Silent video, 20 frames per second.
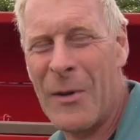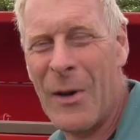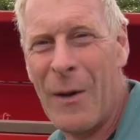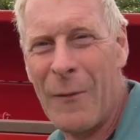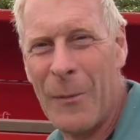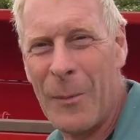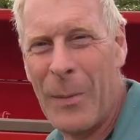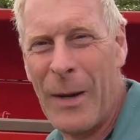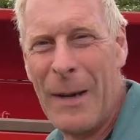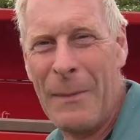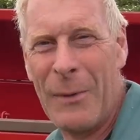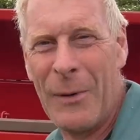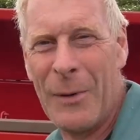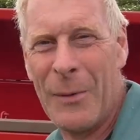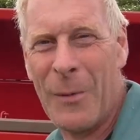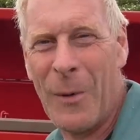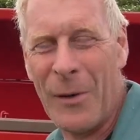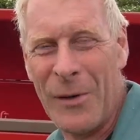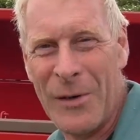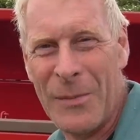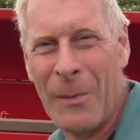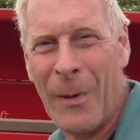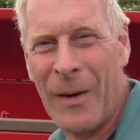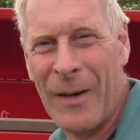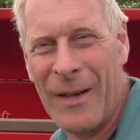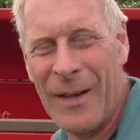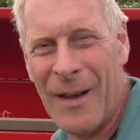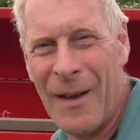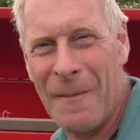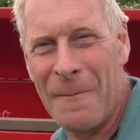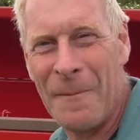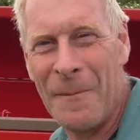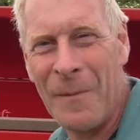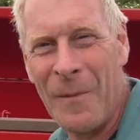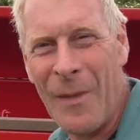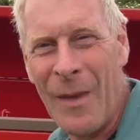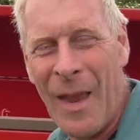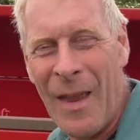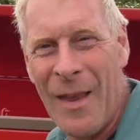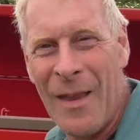observant people who watched my um,
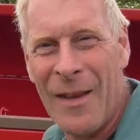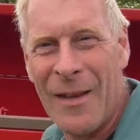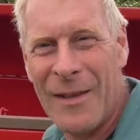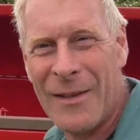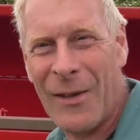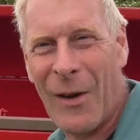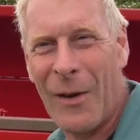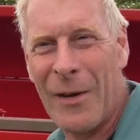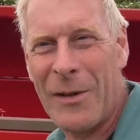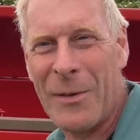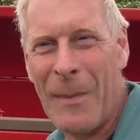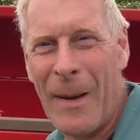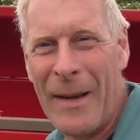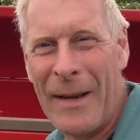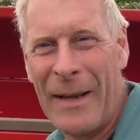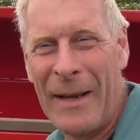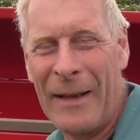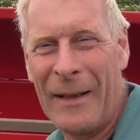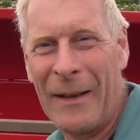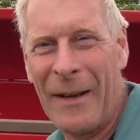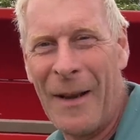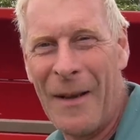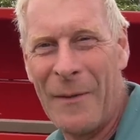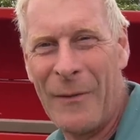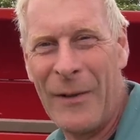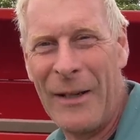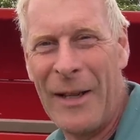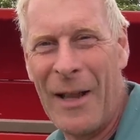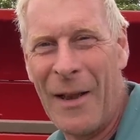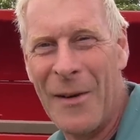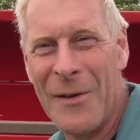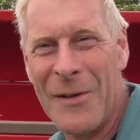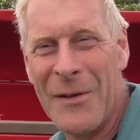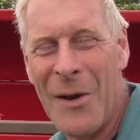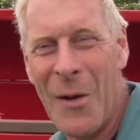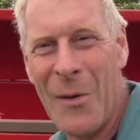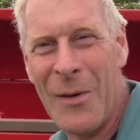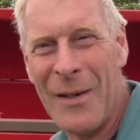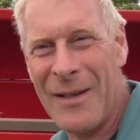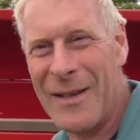silage making uh,
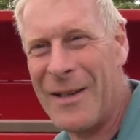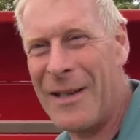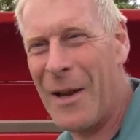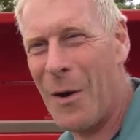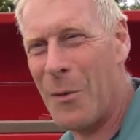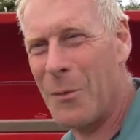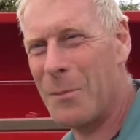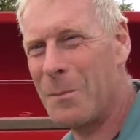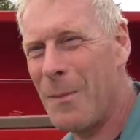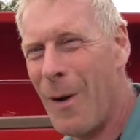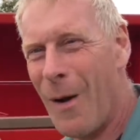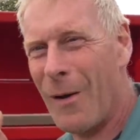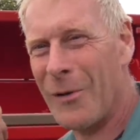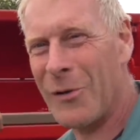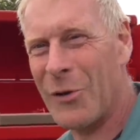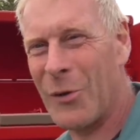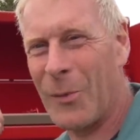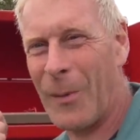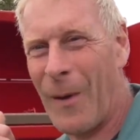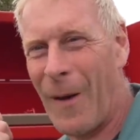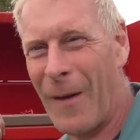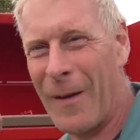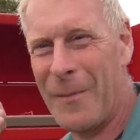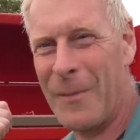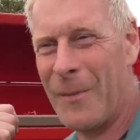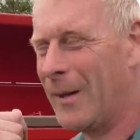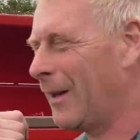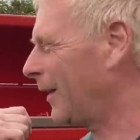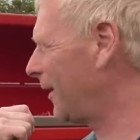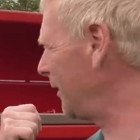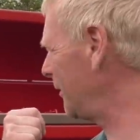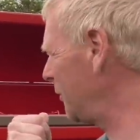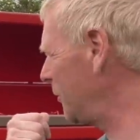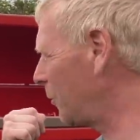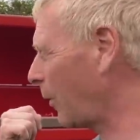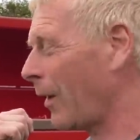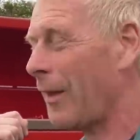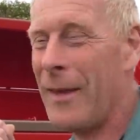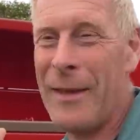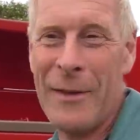videos noticed the old Marshall behind me, the,
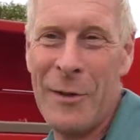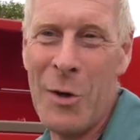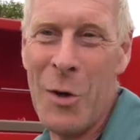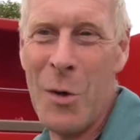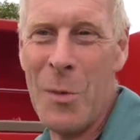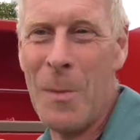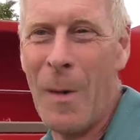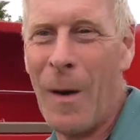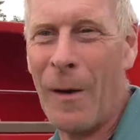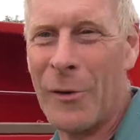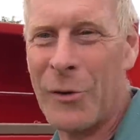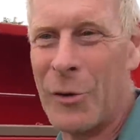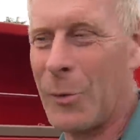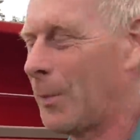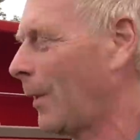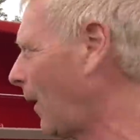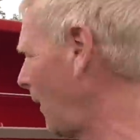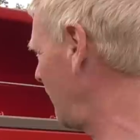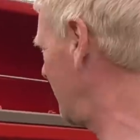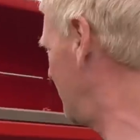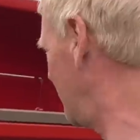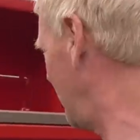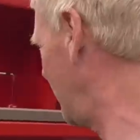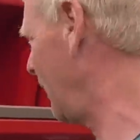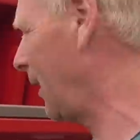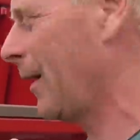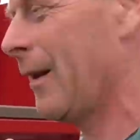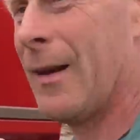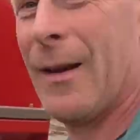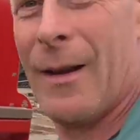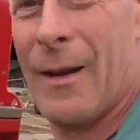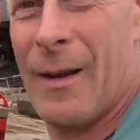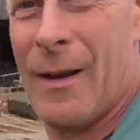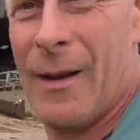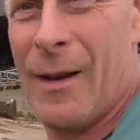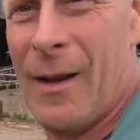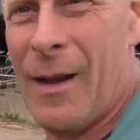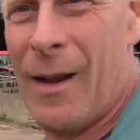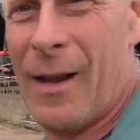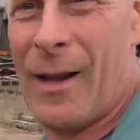well the new Marshall behind me.
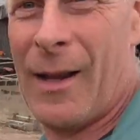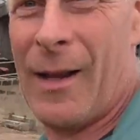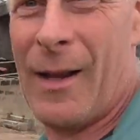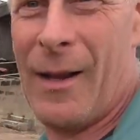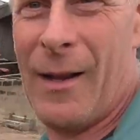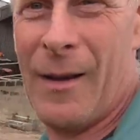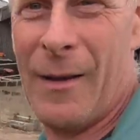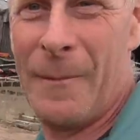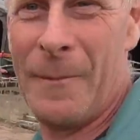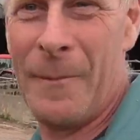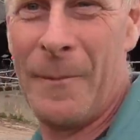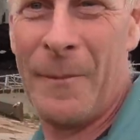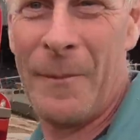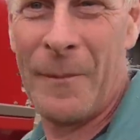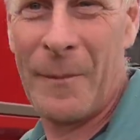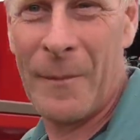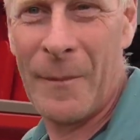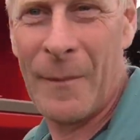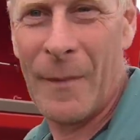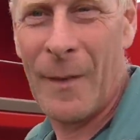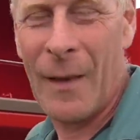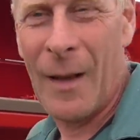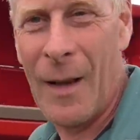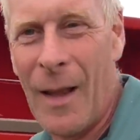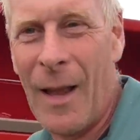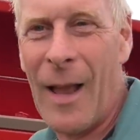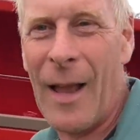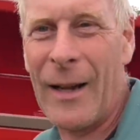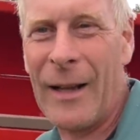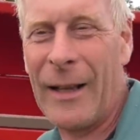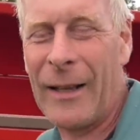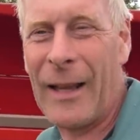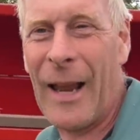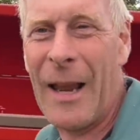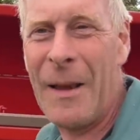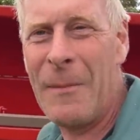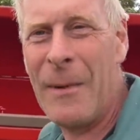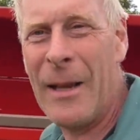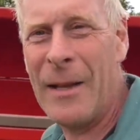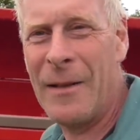Uh, um, and it
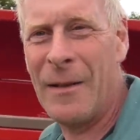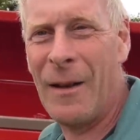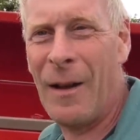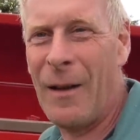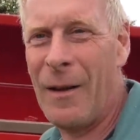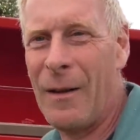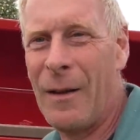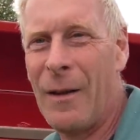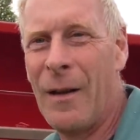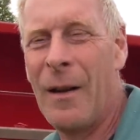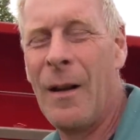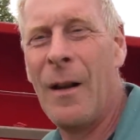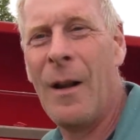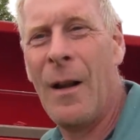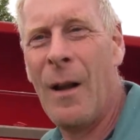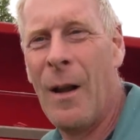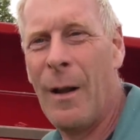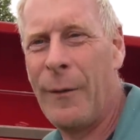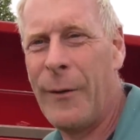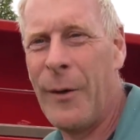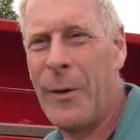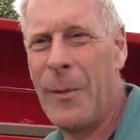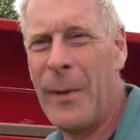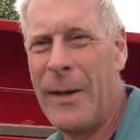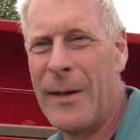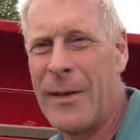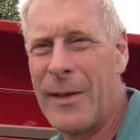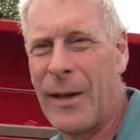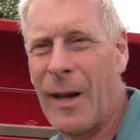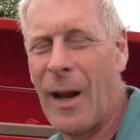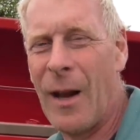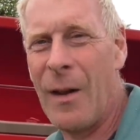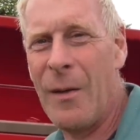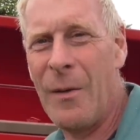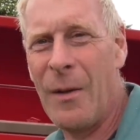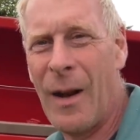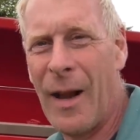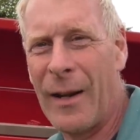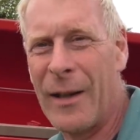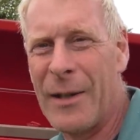came in a few weeks
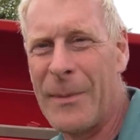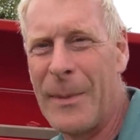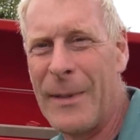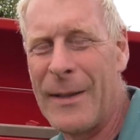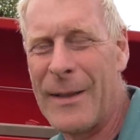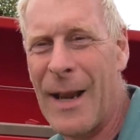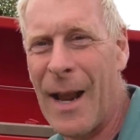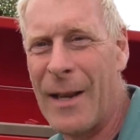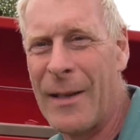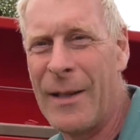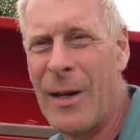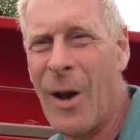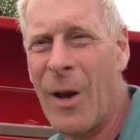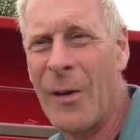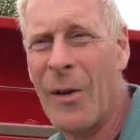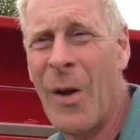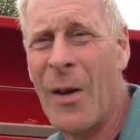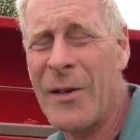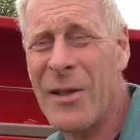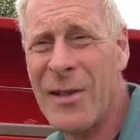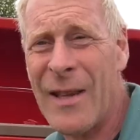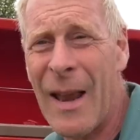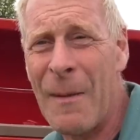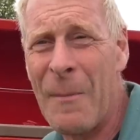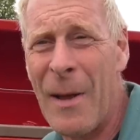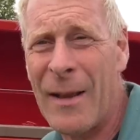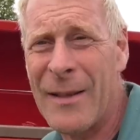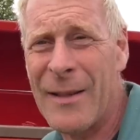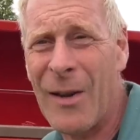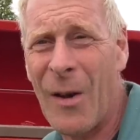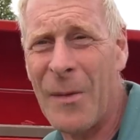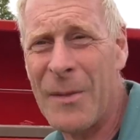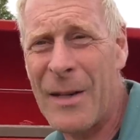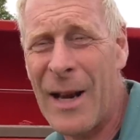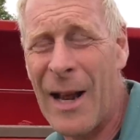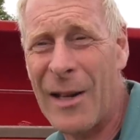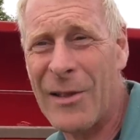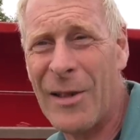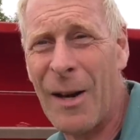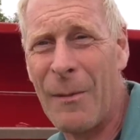ago and it's been sat in the yard and I just haven't had time
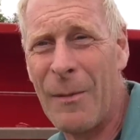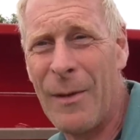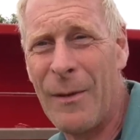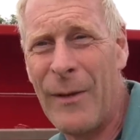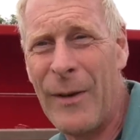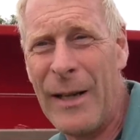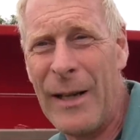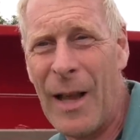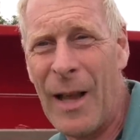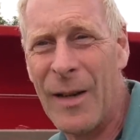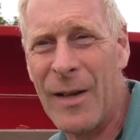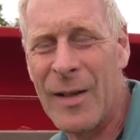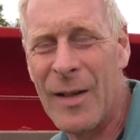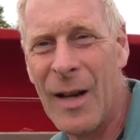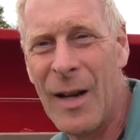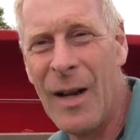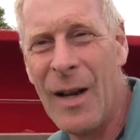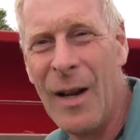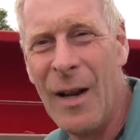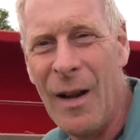to catch up with the videos.